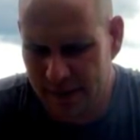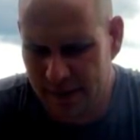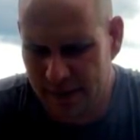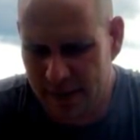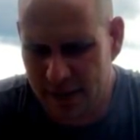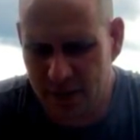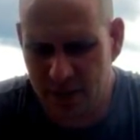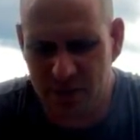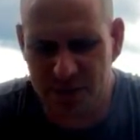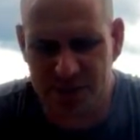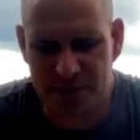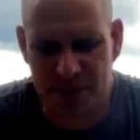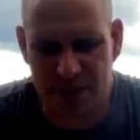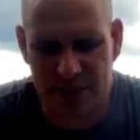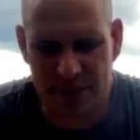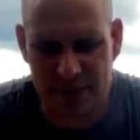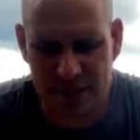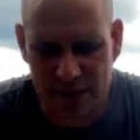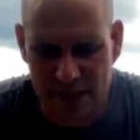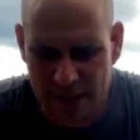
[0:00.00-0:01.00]
He was a
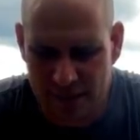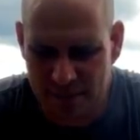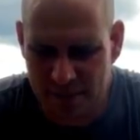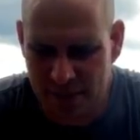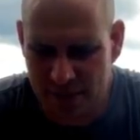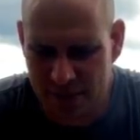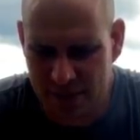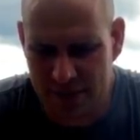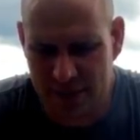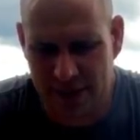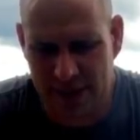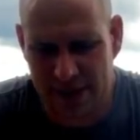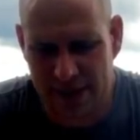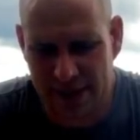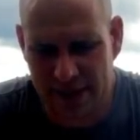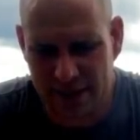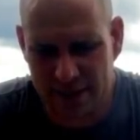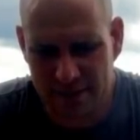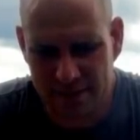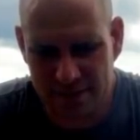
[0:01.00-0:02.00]
damn good
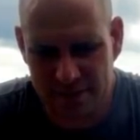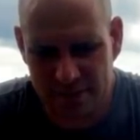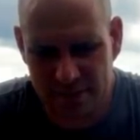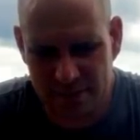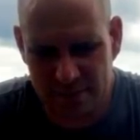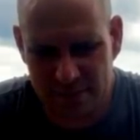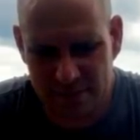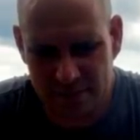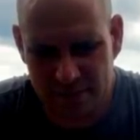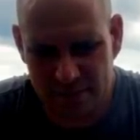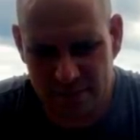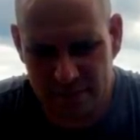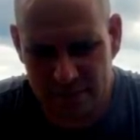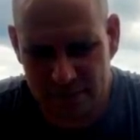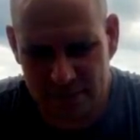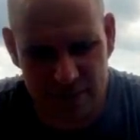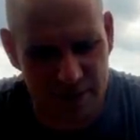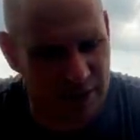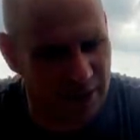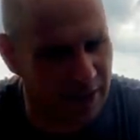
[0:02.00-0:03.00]
daddy.
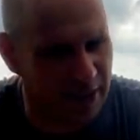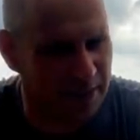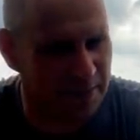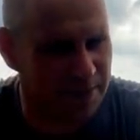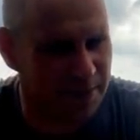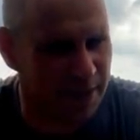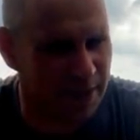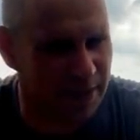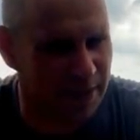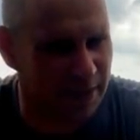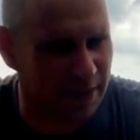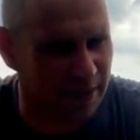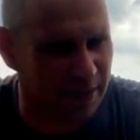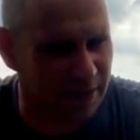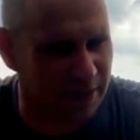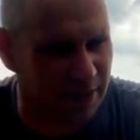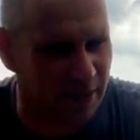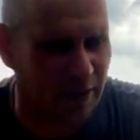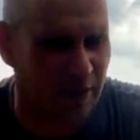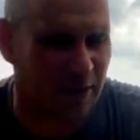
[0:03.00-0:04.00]
To let him sit there
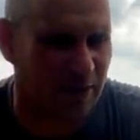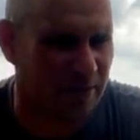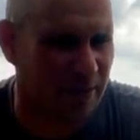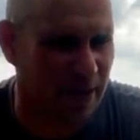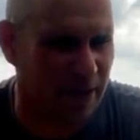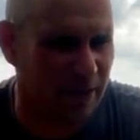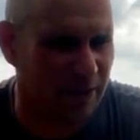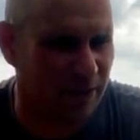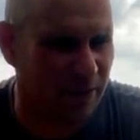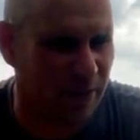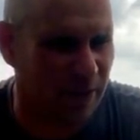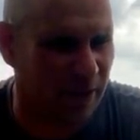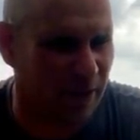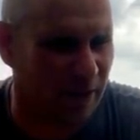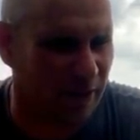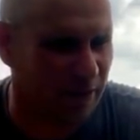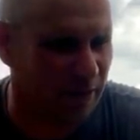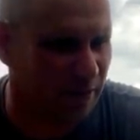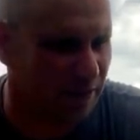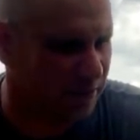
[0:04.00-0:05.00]
and talk about what
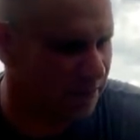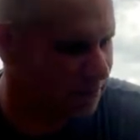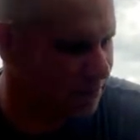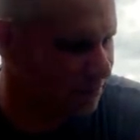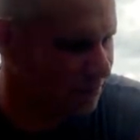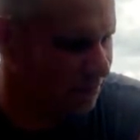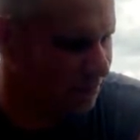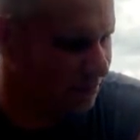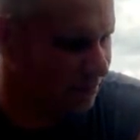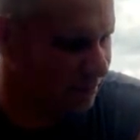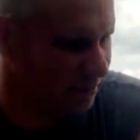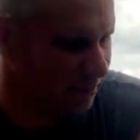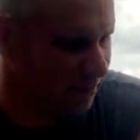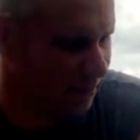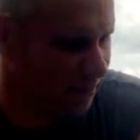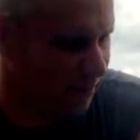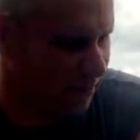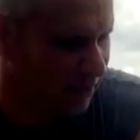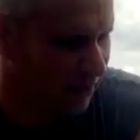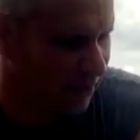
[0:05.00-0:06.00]
all
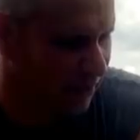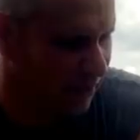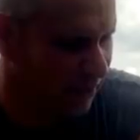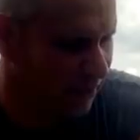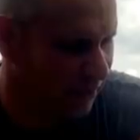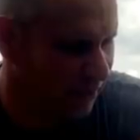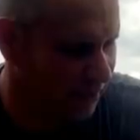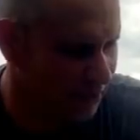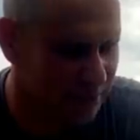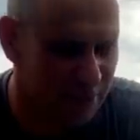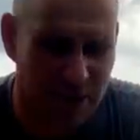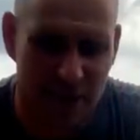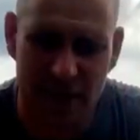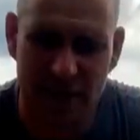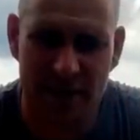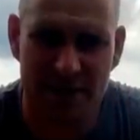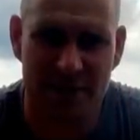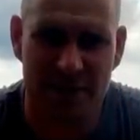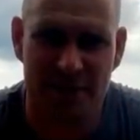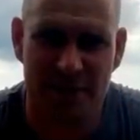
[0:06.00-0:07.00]
his
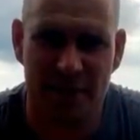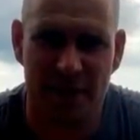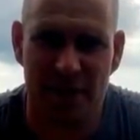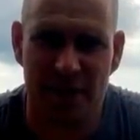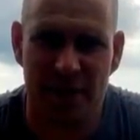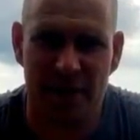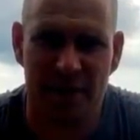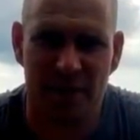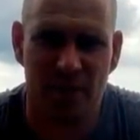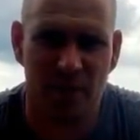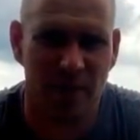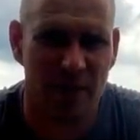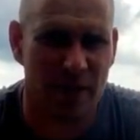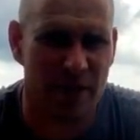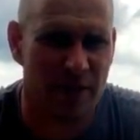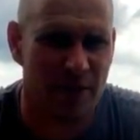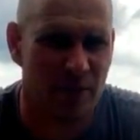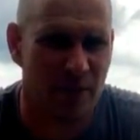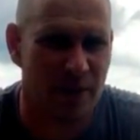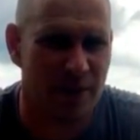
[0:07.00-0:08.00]
kids has done,
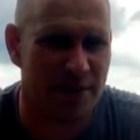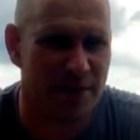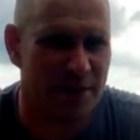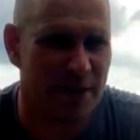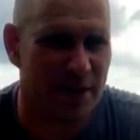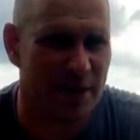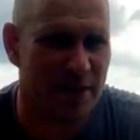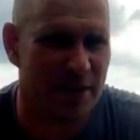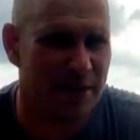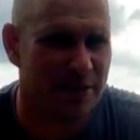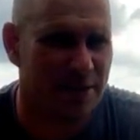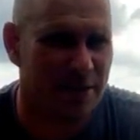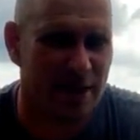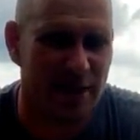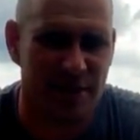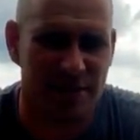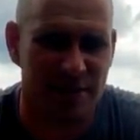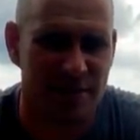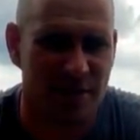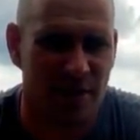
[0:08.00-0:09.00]
his
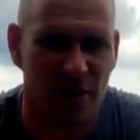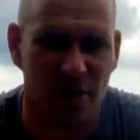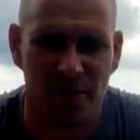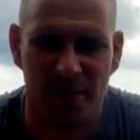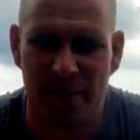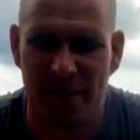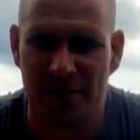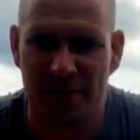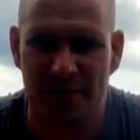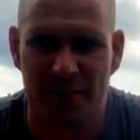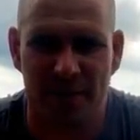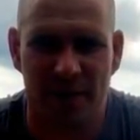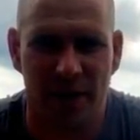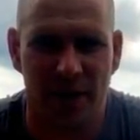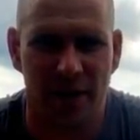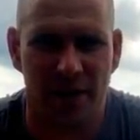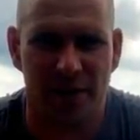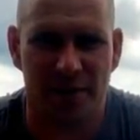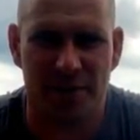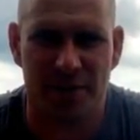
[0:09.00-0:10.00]
kids has all been through
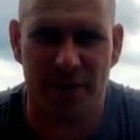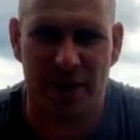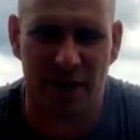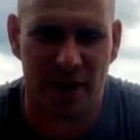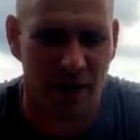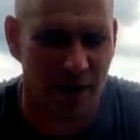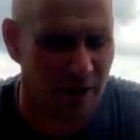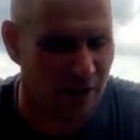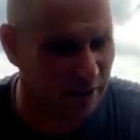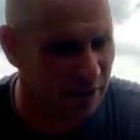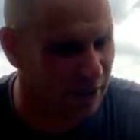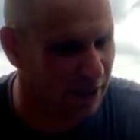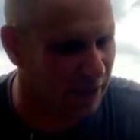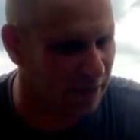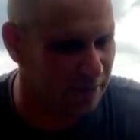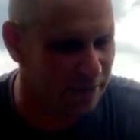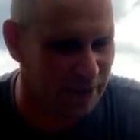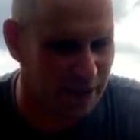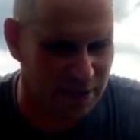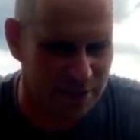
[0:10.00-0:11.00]
college. They all
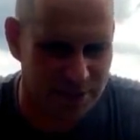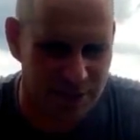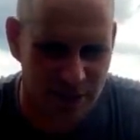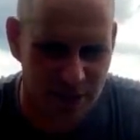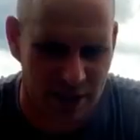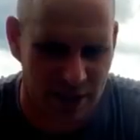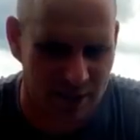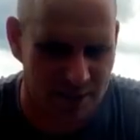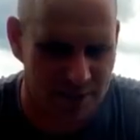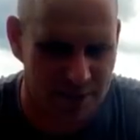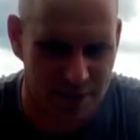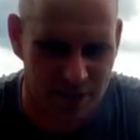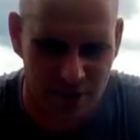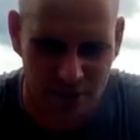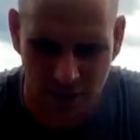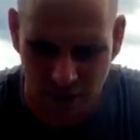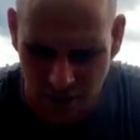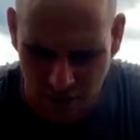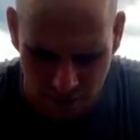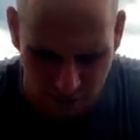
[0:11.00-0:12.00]
got big jobs.
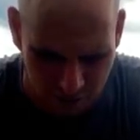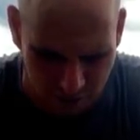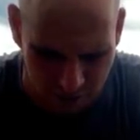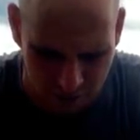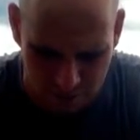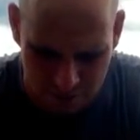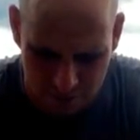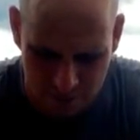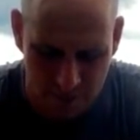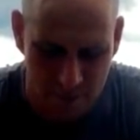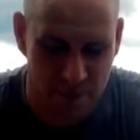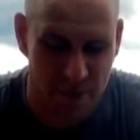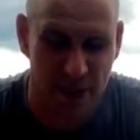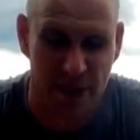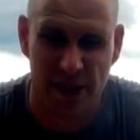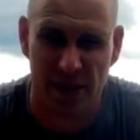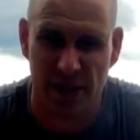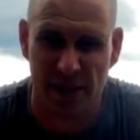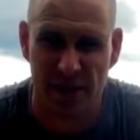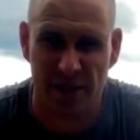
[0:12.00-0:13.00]
They're all
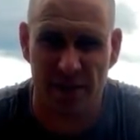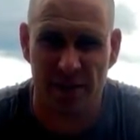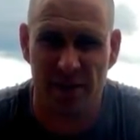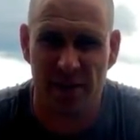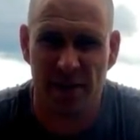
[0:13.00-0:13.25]
big